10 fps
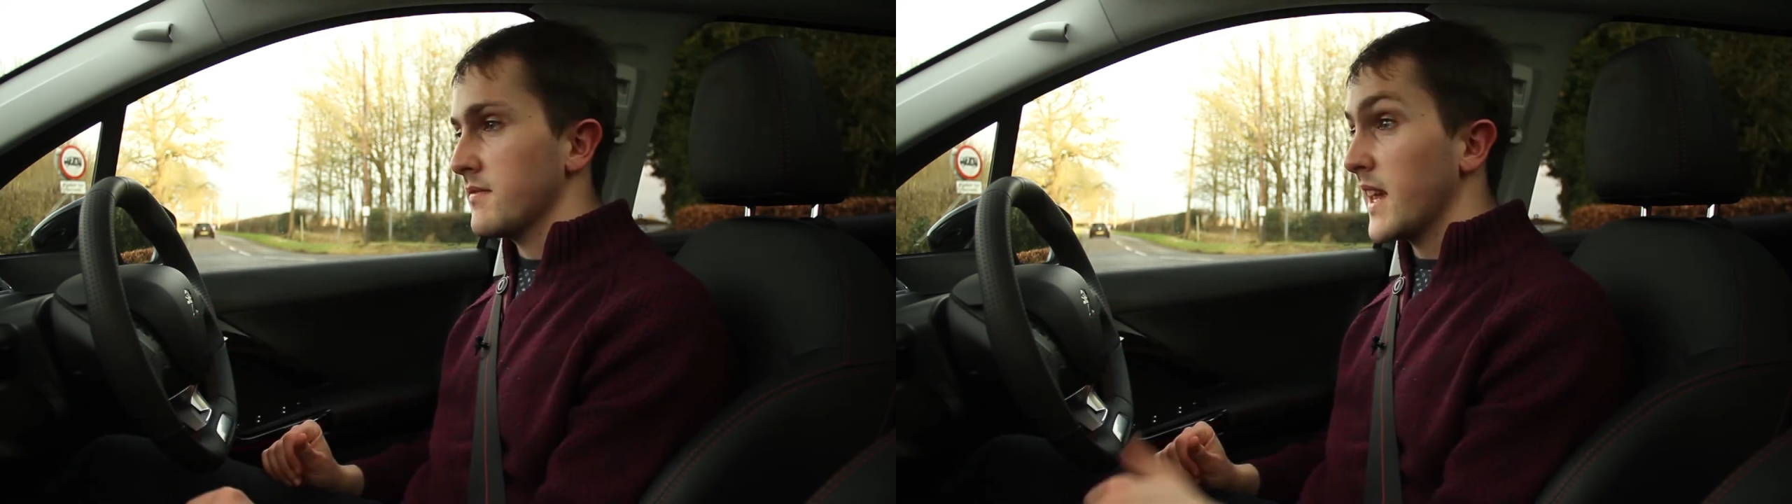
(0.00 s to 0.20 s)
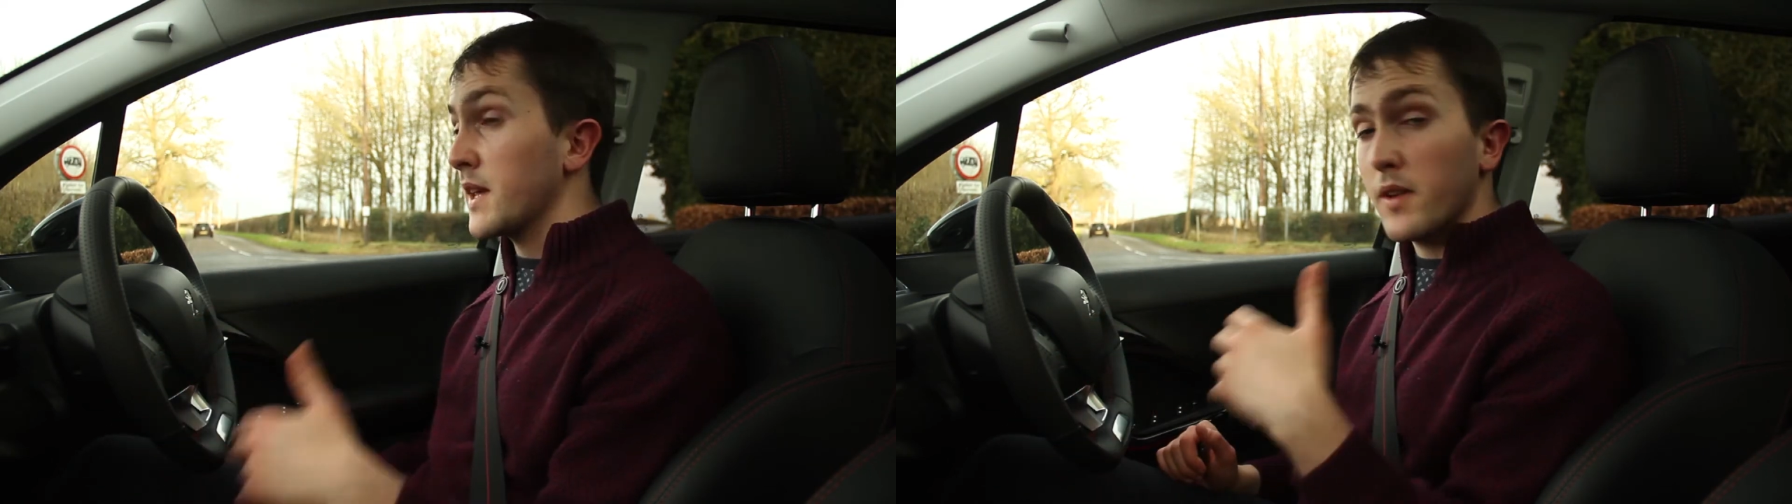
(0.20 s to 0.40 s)

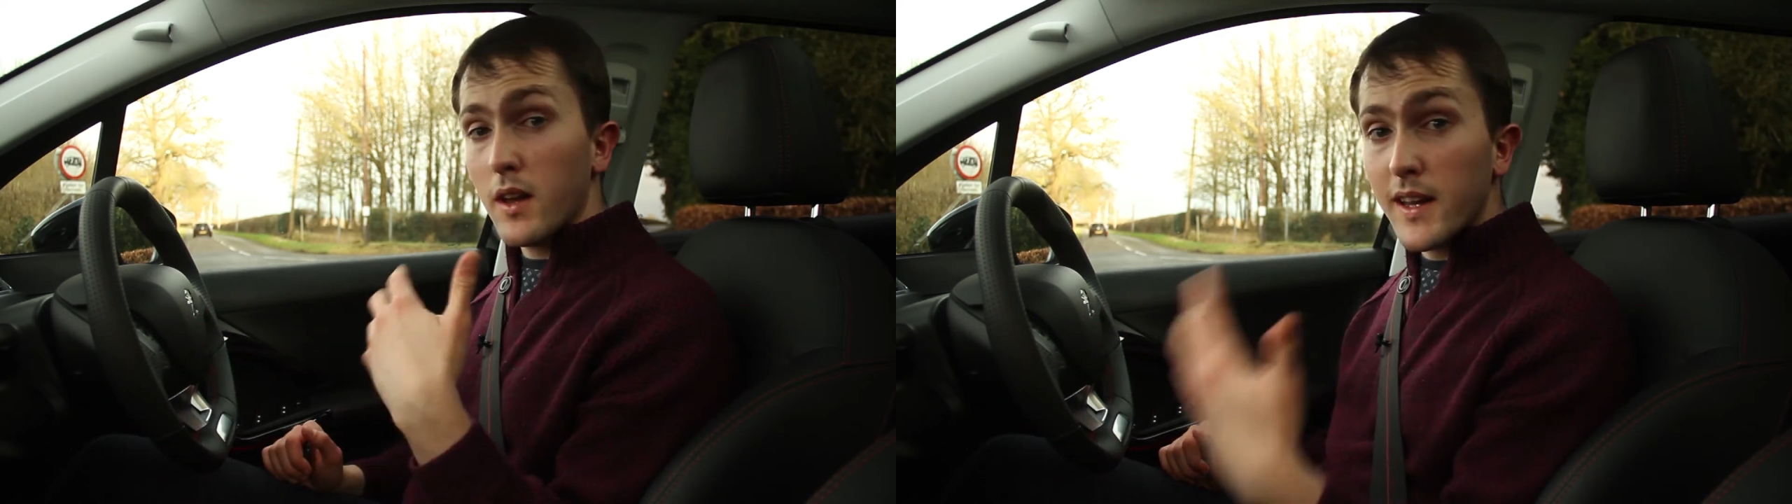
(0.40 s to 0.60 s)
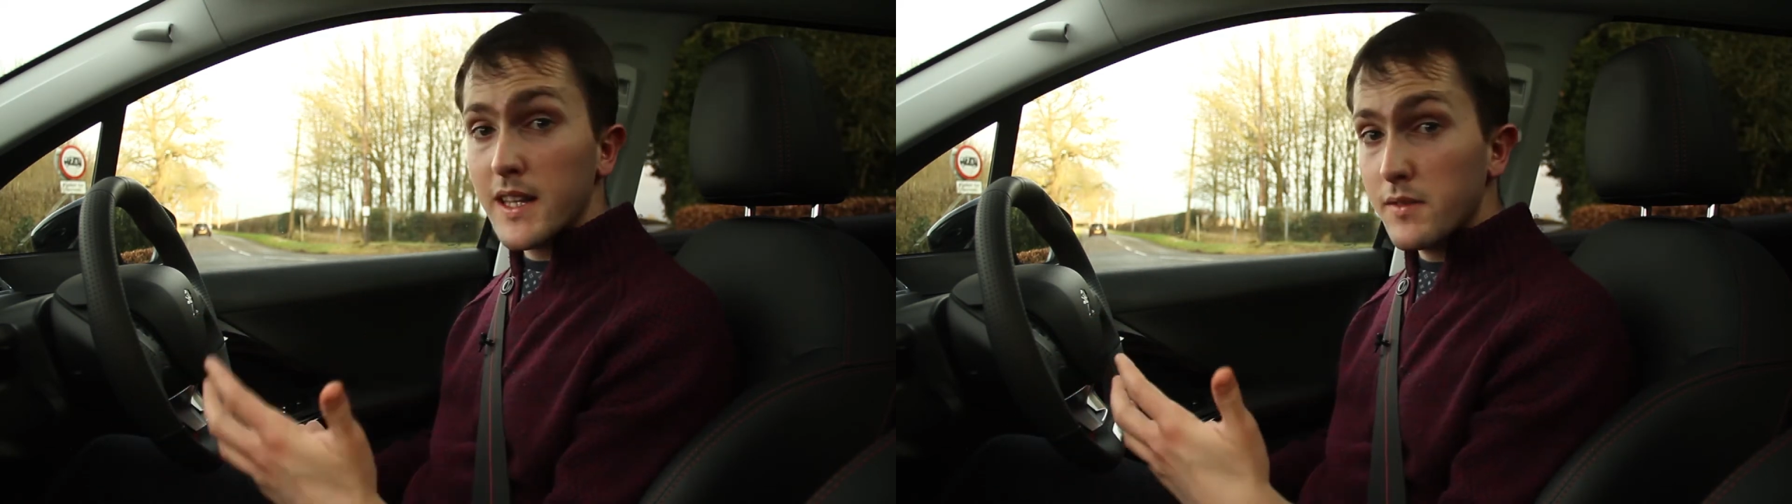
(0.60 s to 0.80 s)
Thank you for
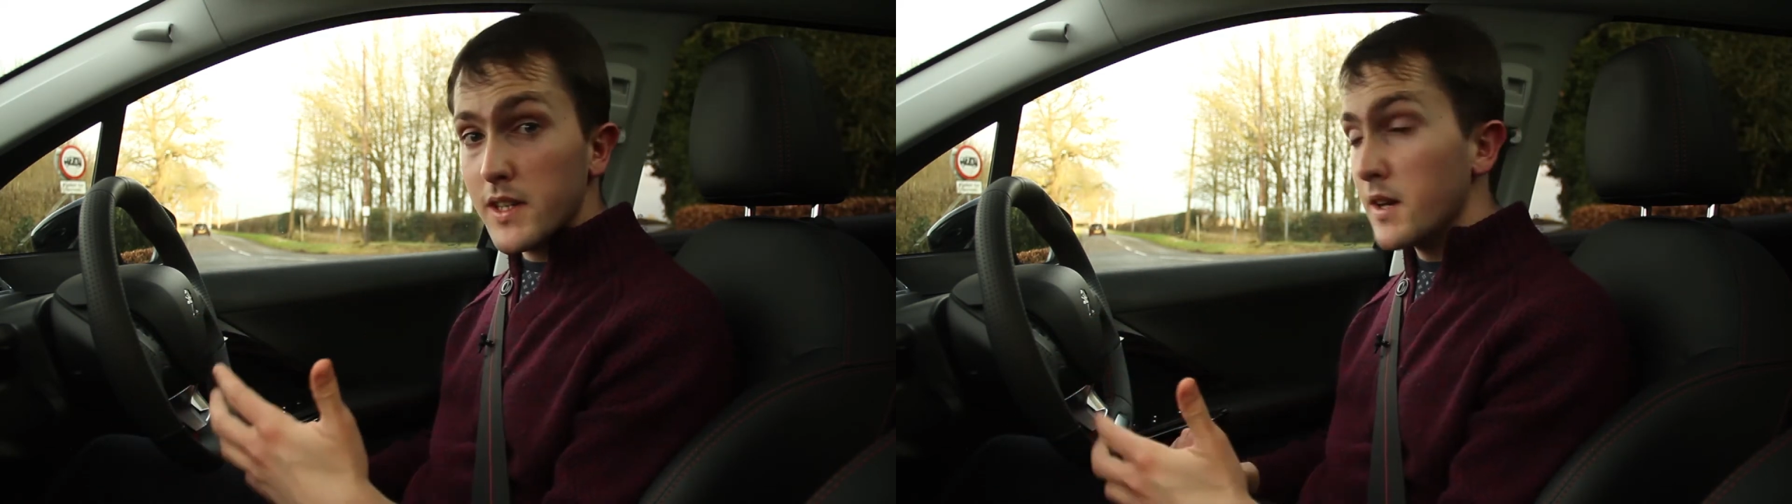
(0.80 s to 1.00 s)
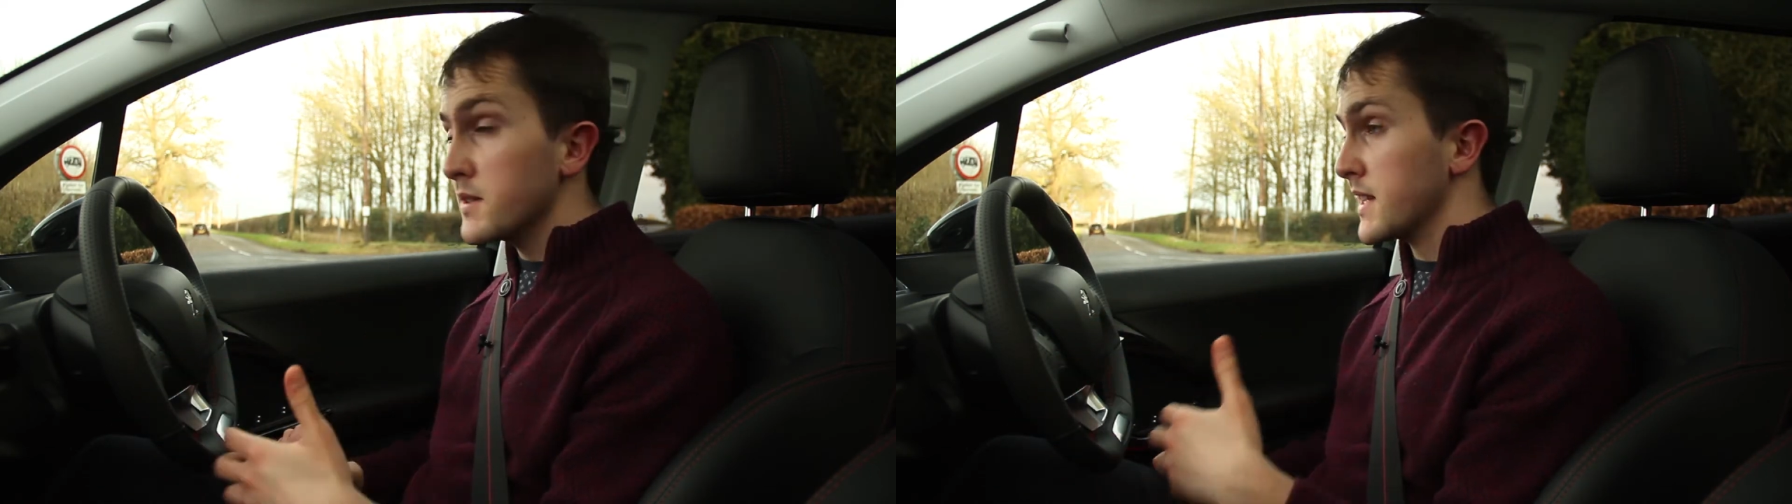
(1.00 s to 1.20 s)
liking the
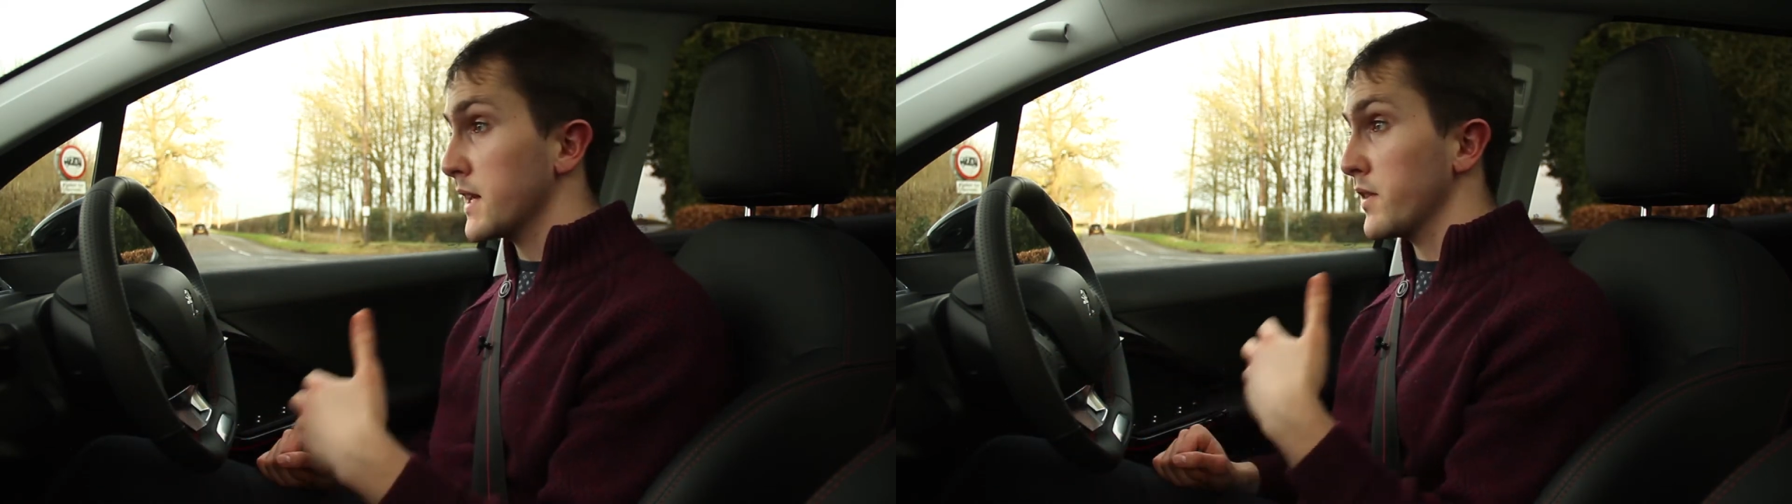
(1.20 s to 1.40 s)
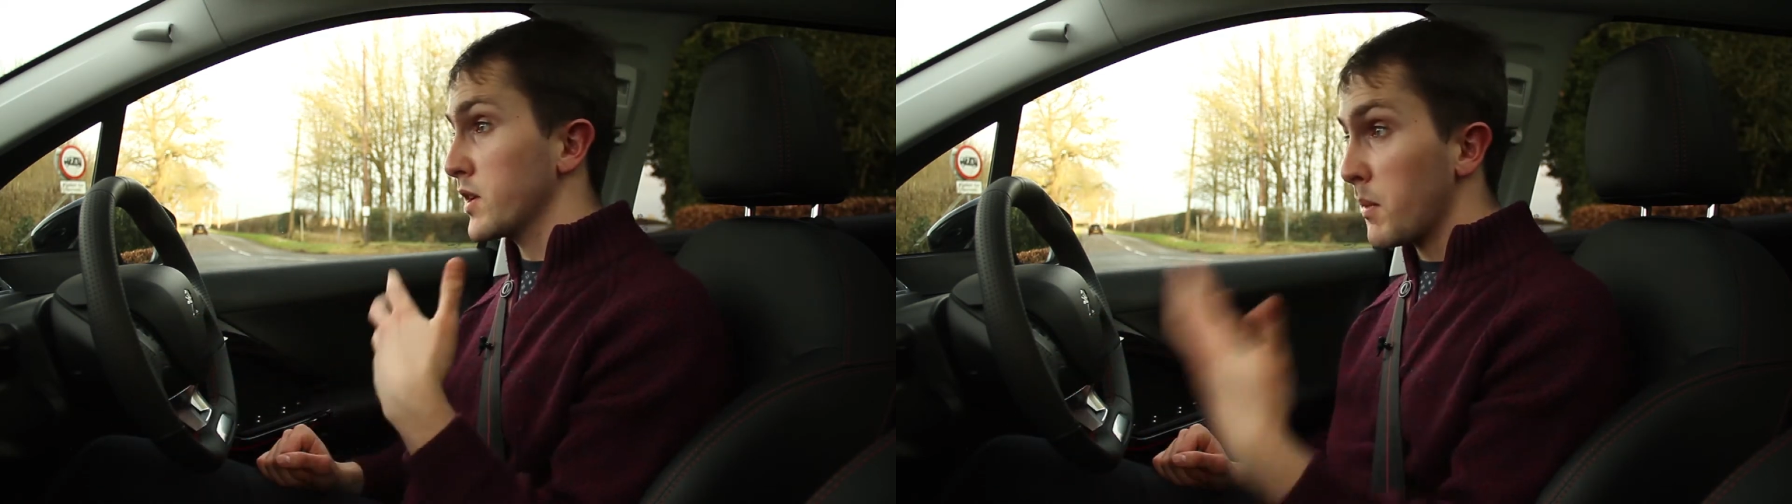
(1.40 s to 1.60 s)
videos, thank
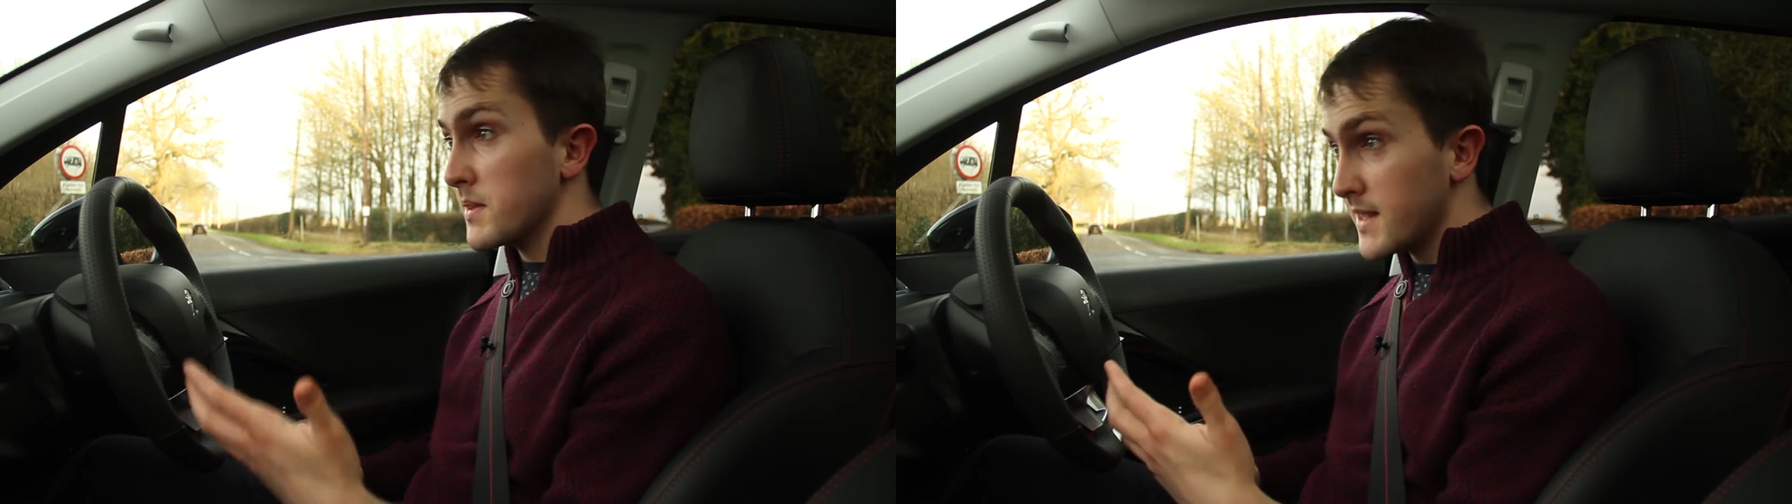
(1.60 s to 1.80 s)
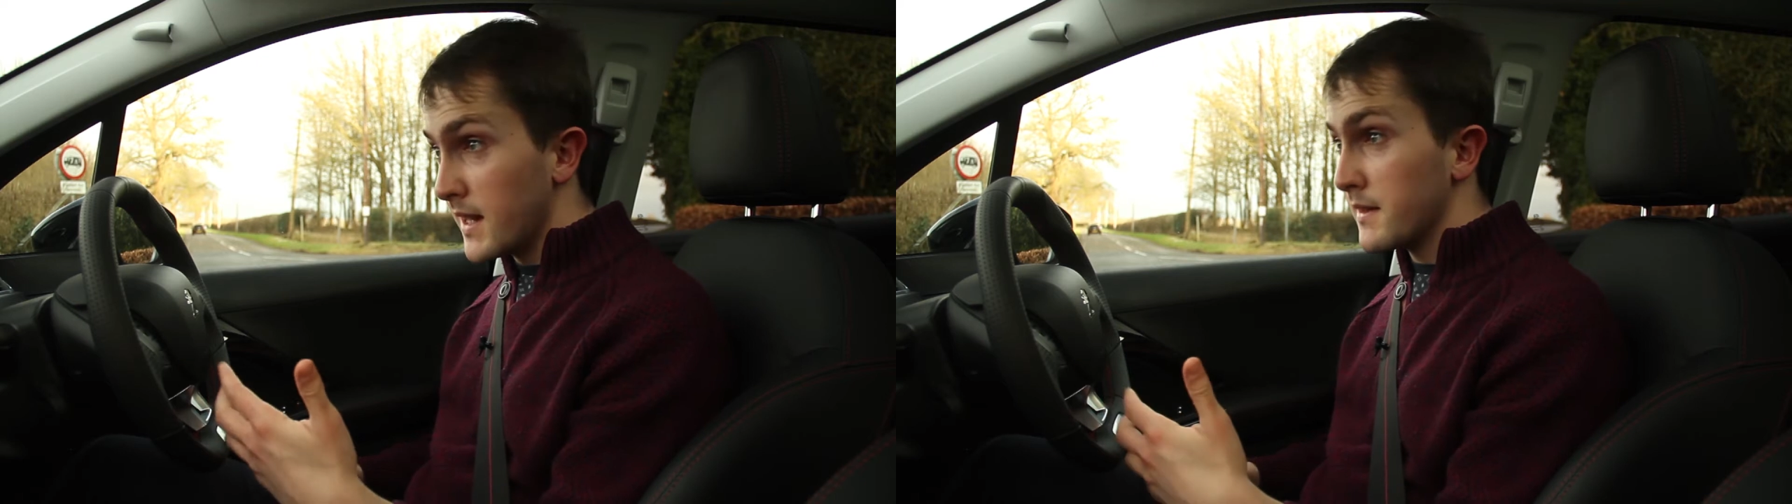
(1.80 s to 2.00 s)
you for commenting,